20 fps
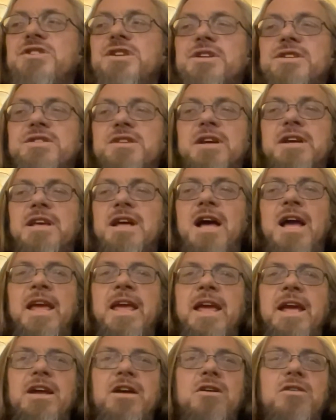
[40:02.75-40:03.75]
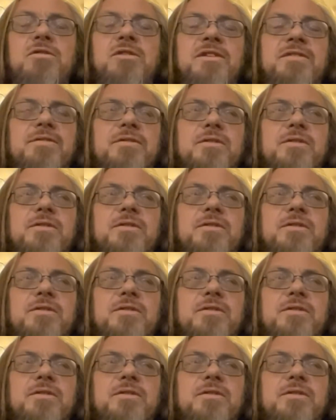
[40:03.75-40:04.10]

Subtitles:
she's like, I can't go